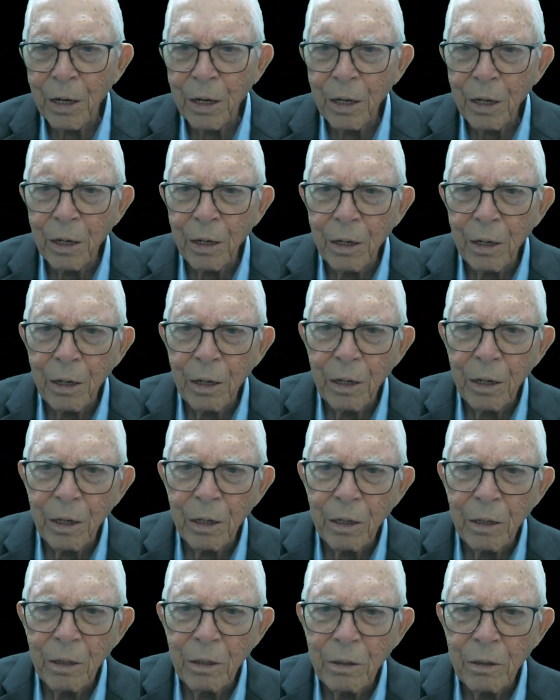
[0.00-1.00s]
and
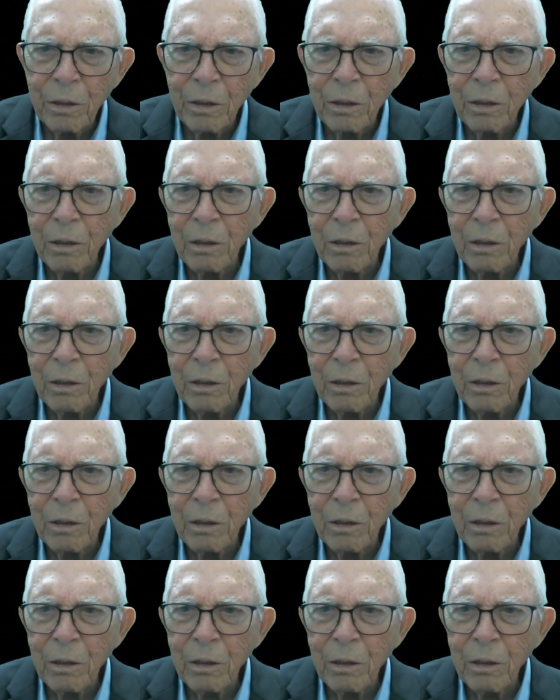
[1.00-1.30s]
he's,